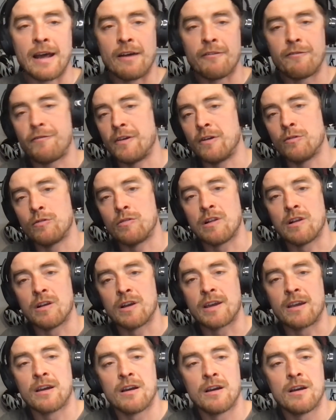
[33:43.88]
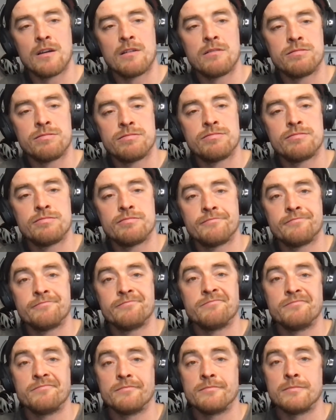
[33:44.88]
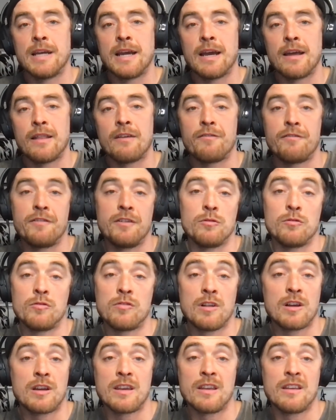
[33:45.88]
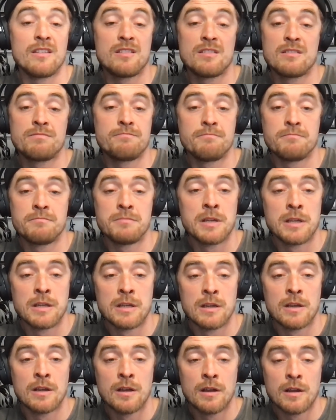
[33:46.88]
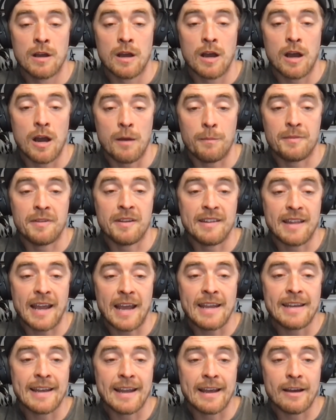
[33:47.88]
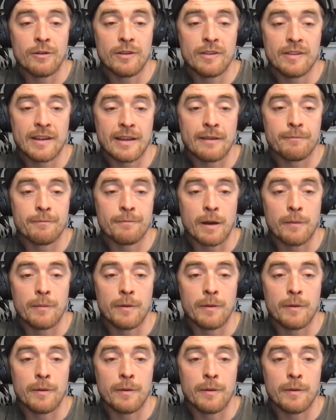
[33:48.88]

feels like, that feels like it's up to date now, isn't it? I mean,